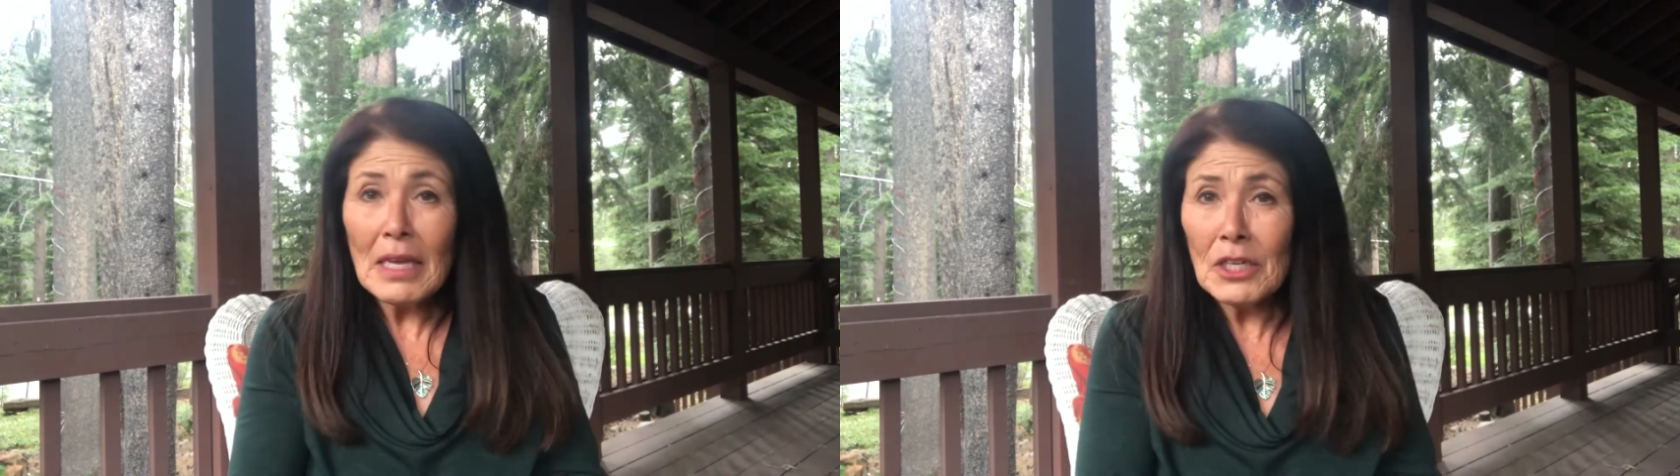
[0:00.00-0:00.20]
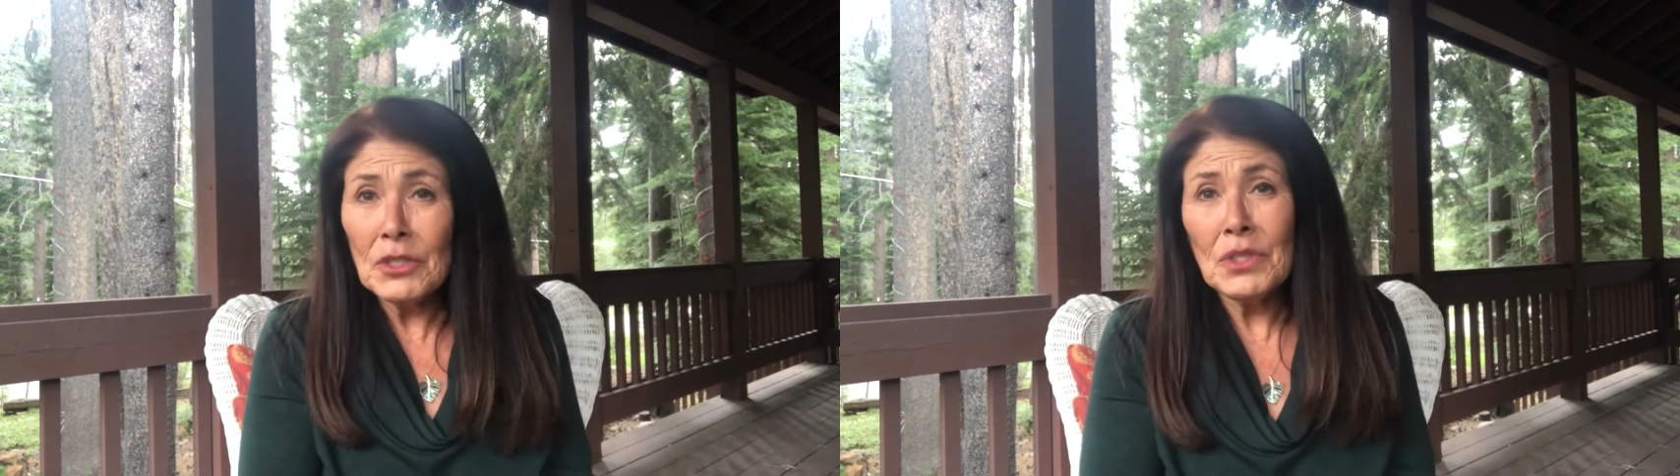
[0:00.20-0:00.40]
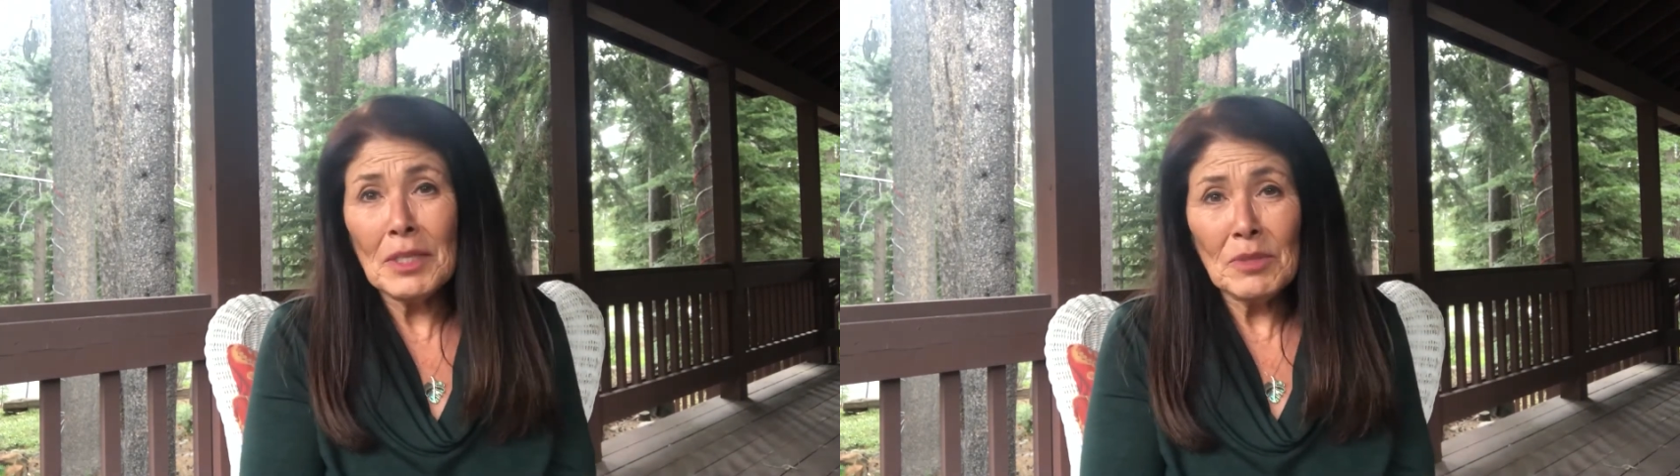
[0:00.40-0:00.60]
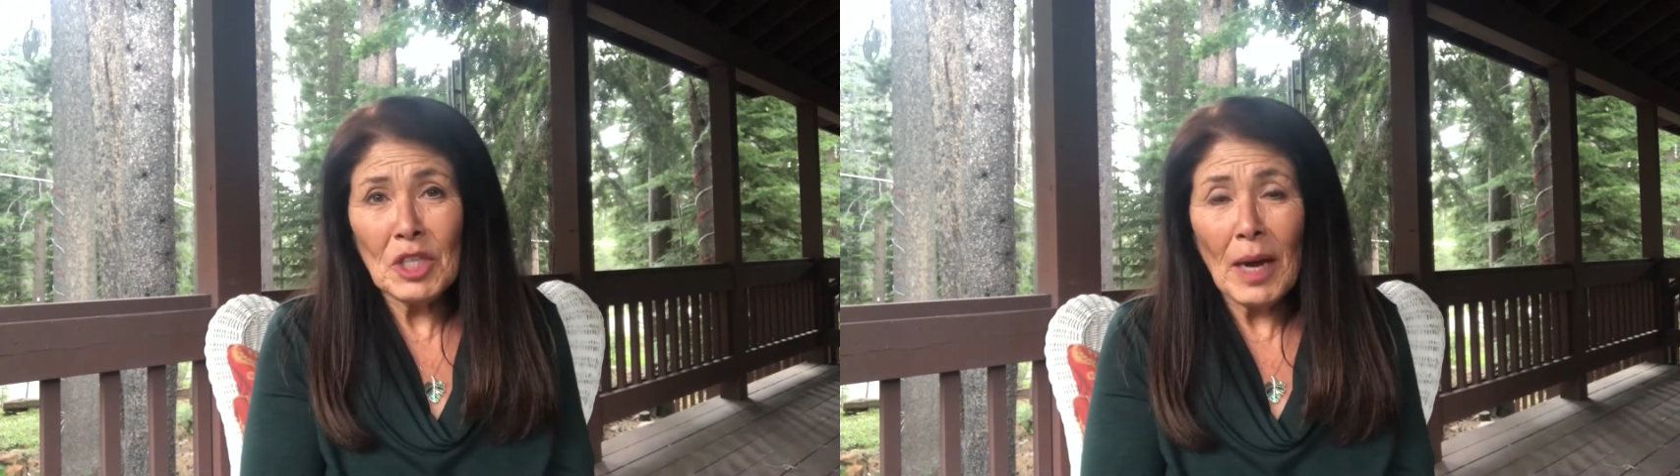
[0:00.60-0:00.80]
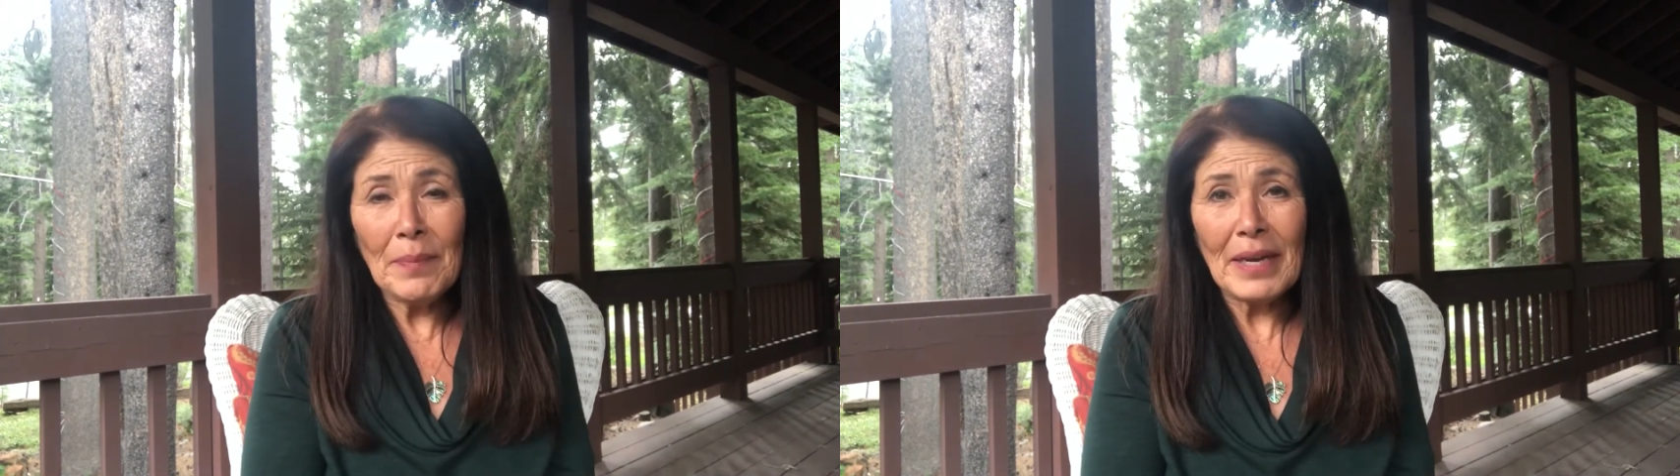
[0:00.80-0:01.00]
do some
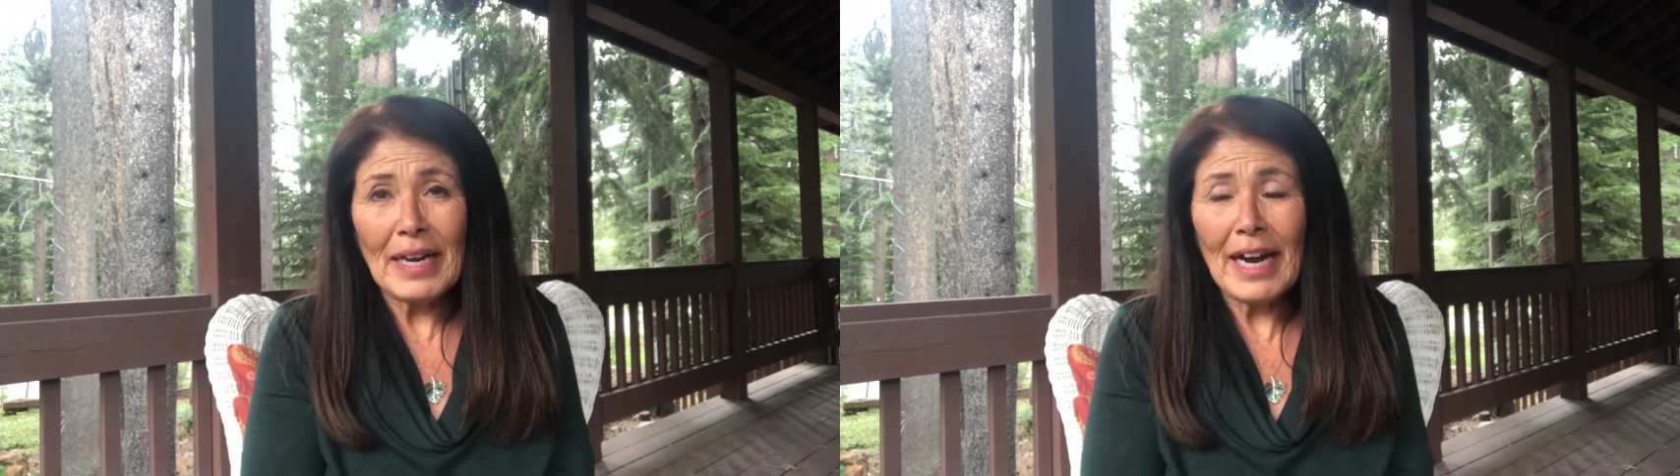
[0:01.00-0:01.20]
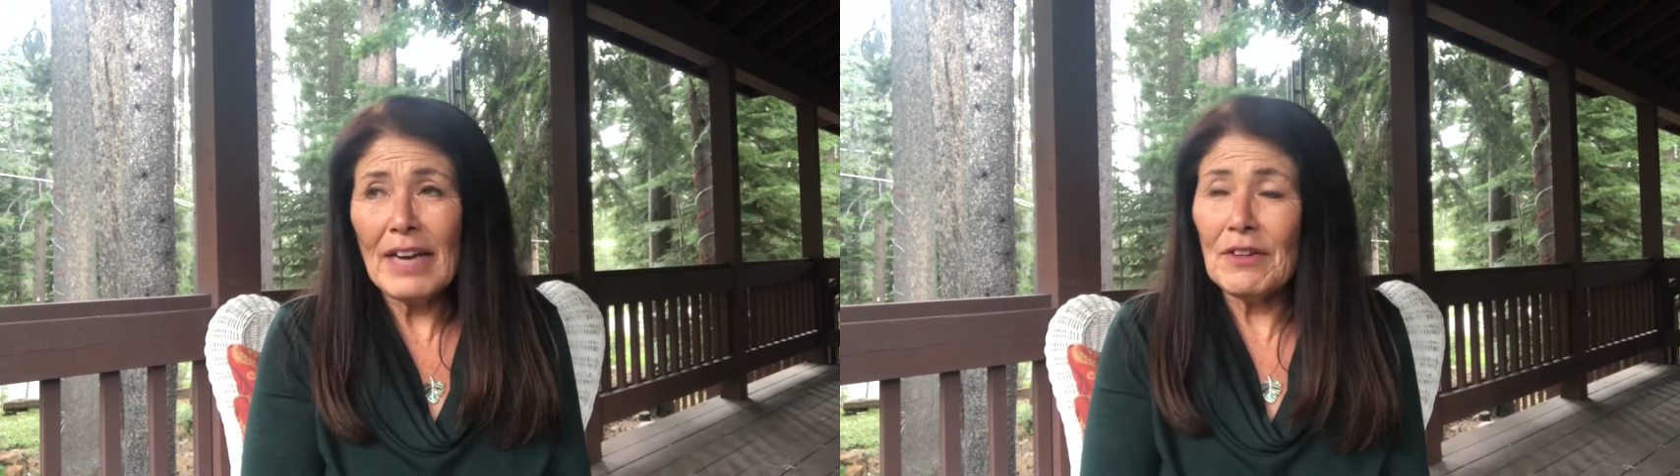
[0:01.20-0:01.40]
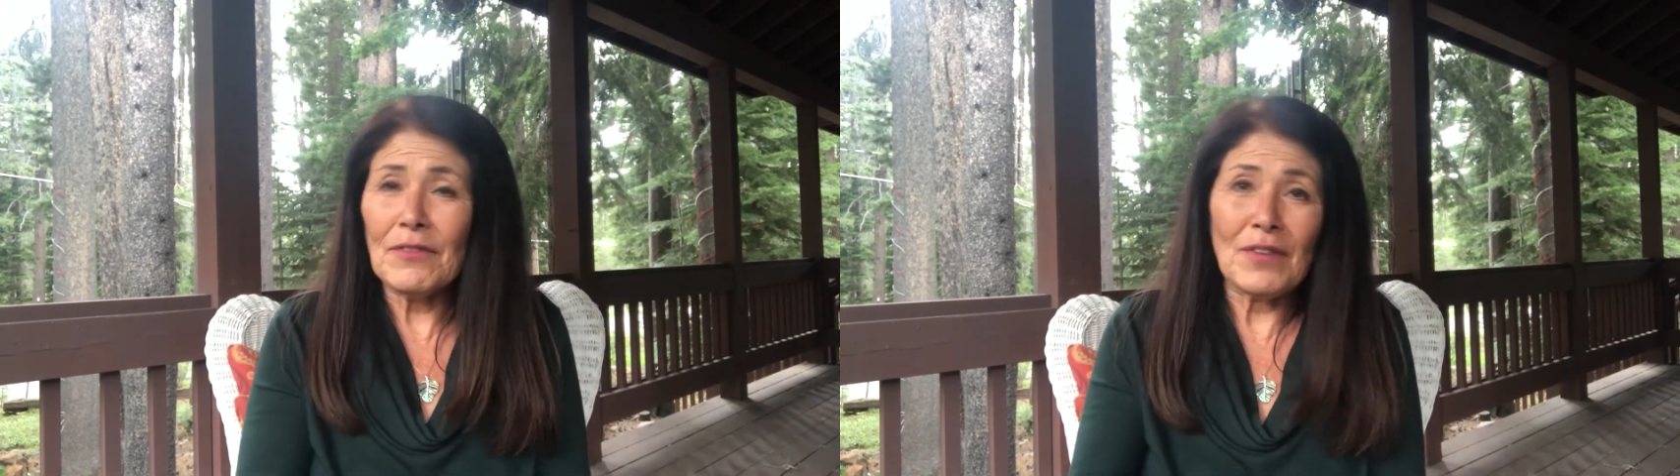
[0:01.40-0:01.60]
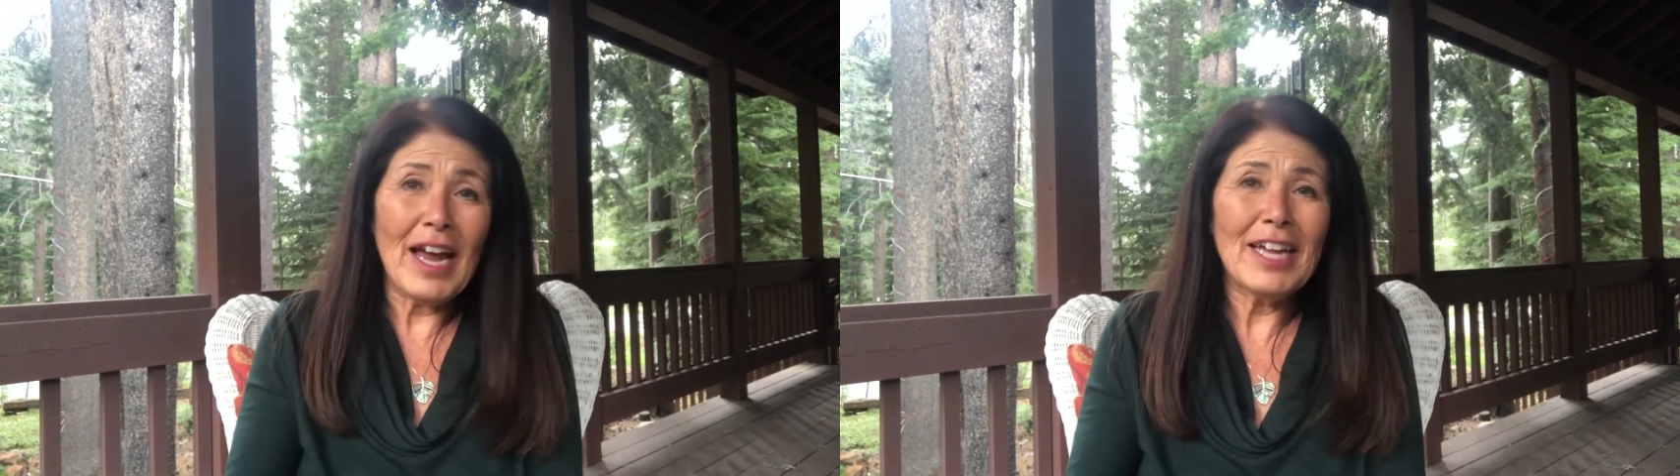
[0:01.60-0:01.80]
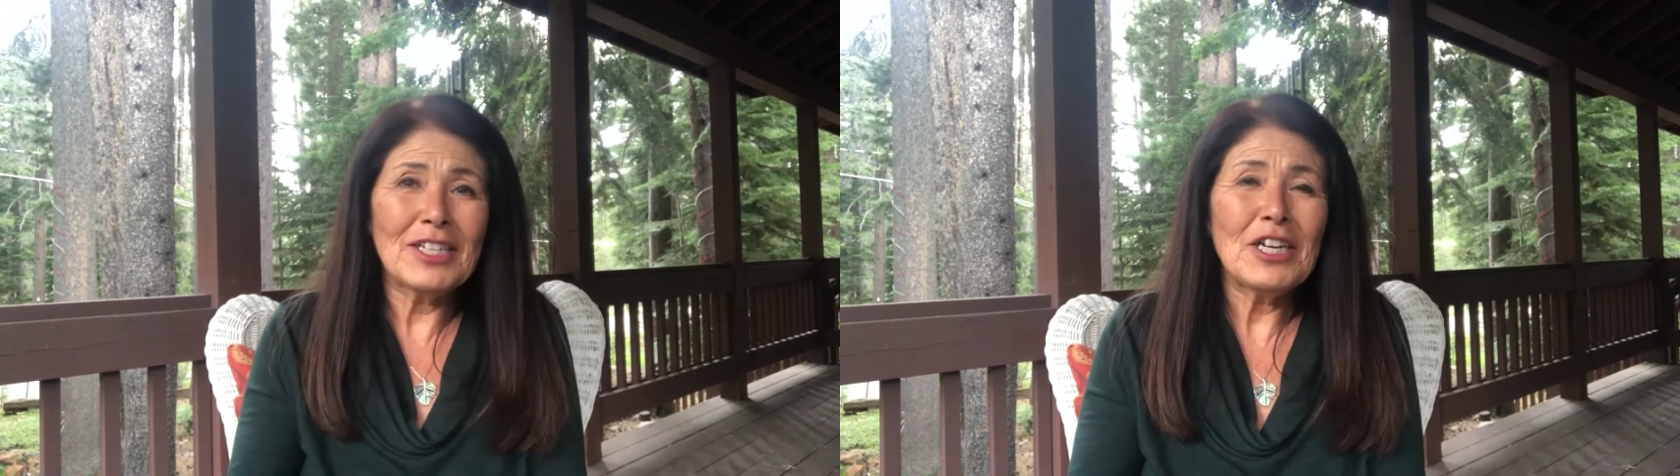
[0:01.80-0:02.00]
shopping. I have a
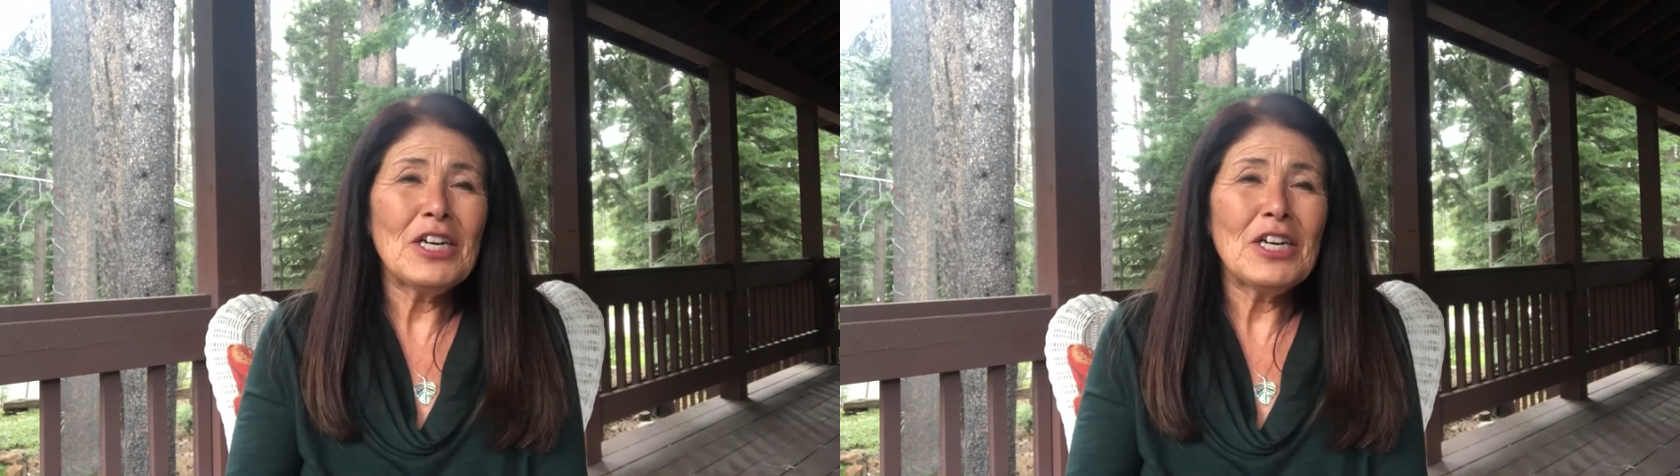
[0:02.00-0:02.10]
friend